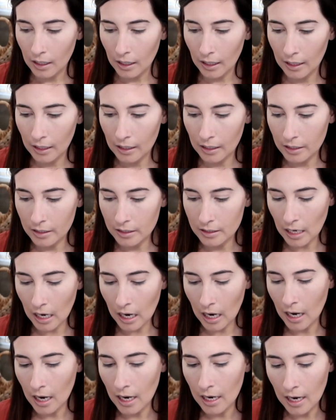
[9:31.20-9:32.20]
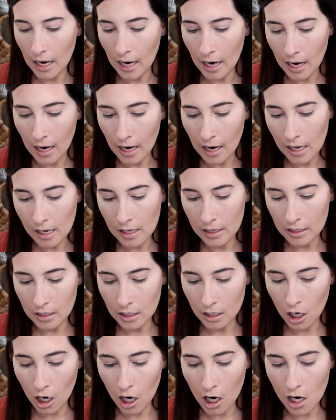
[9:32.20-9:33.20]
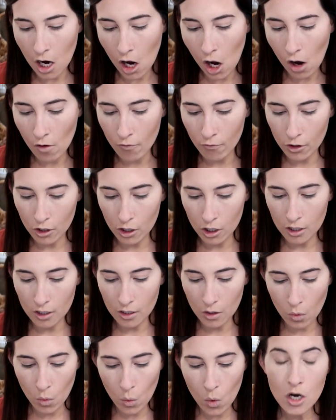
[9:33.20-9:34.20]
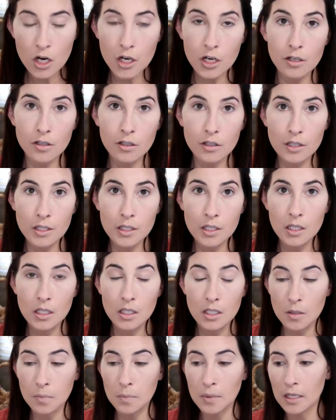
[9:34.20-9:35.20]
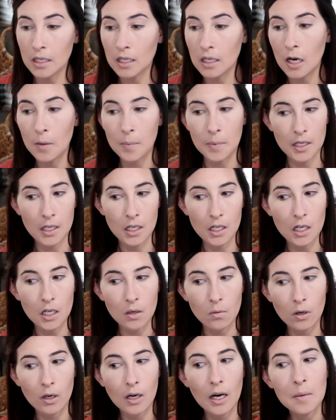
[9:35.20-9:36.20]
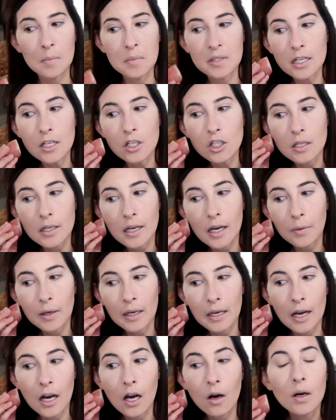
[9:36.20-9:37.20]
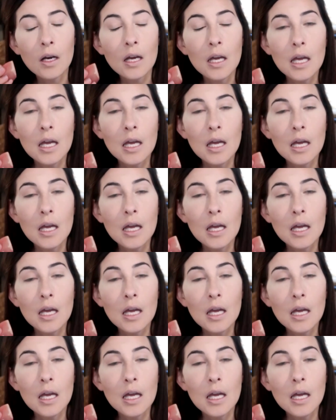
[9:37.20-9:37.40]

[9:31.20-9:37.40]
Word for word: And I had got offered orders to be up here where I'm stationed at right now,